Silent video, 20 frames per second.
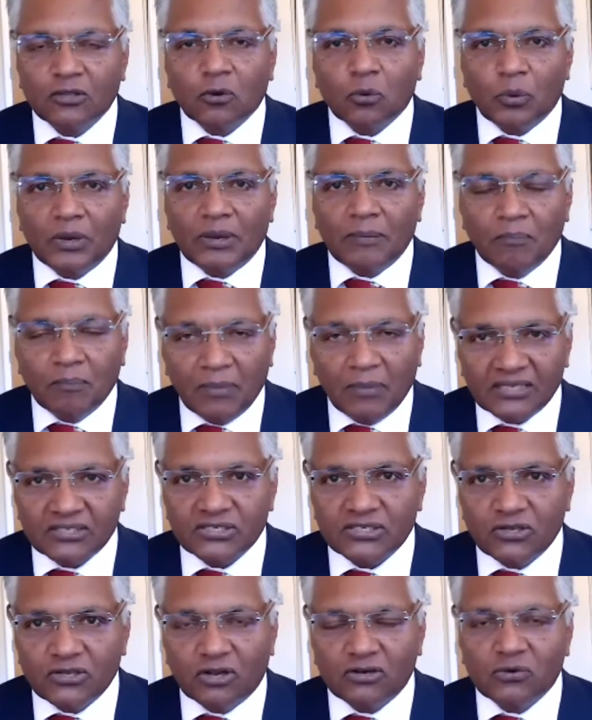We
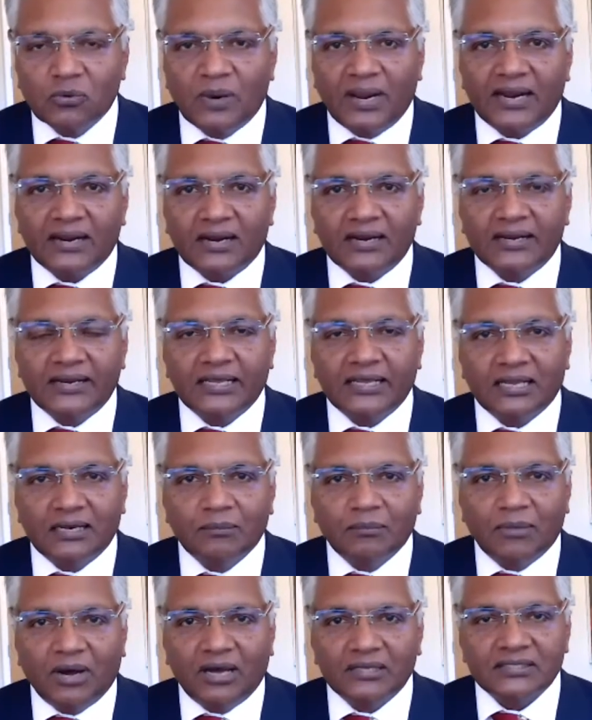must not wear clinical
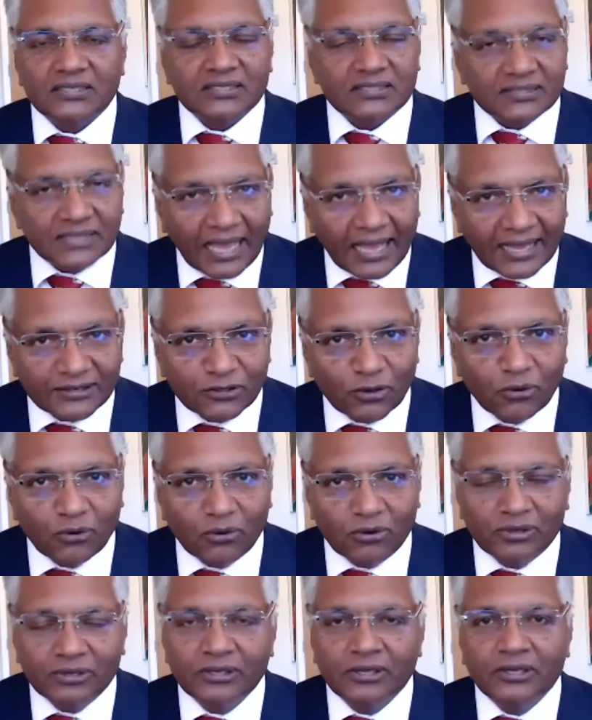masks at
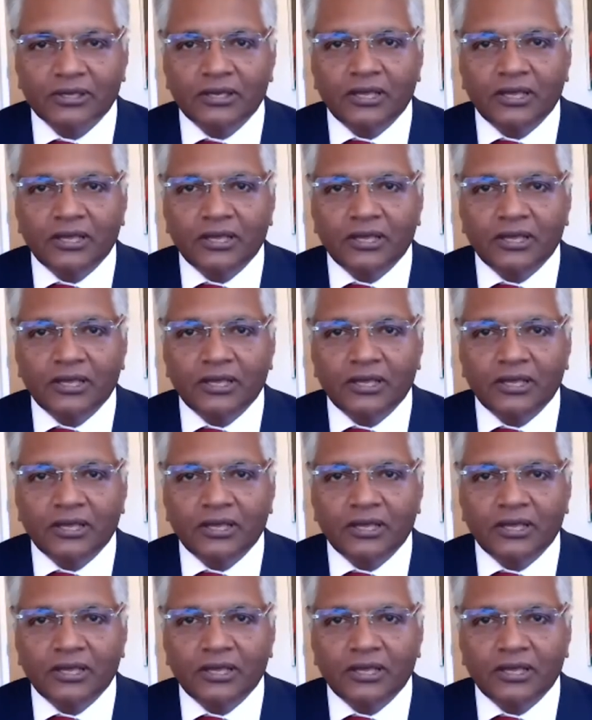all.